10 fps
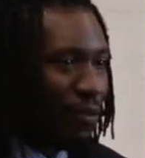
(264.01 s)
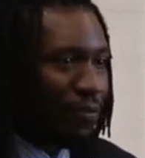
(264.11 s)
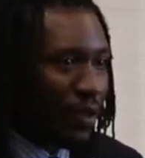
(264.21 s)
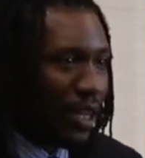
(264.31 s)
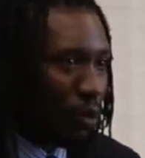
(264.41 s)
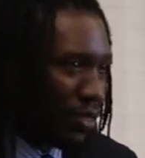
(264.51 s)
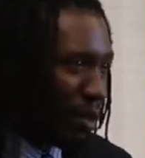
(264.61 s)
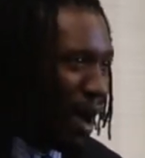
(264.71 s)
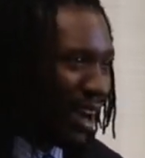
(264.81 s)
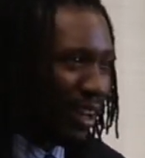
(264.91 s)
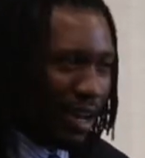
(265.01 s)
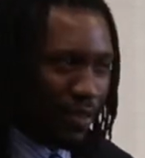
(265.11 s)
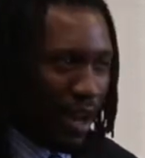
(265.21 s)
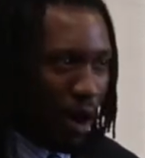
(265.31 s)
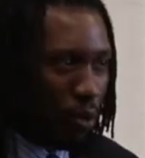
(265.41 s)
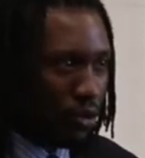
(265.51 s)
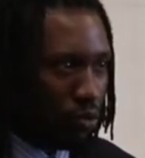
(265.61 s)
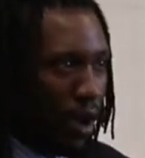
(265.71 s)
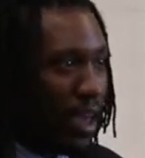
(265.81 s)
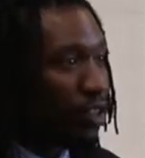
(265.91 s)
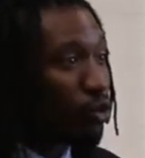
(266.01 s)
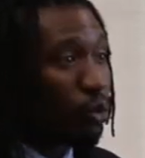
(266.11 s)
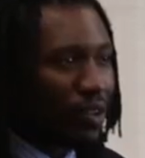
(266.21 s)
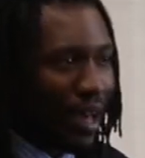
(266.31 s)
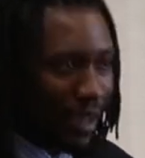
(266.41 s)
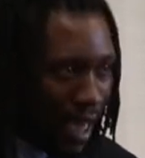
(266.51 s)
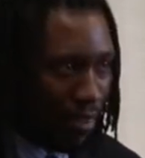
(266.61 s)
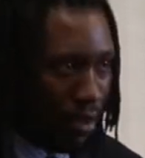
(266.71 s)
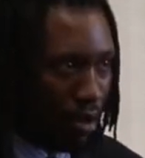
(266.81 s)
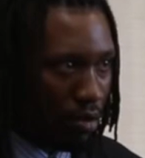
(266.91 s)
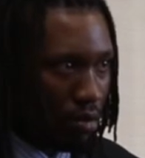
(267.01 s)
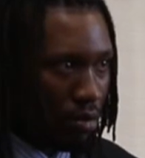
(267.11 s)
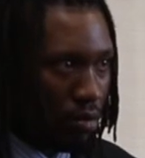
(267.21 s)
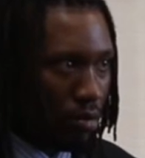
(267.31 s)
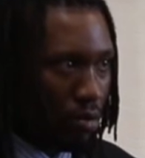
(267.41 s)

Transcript: I had a feeling within my gut that I wasn't right as soon as I got there.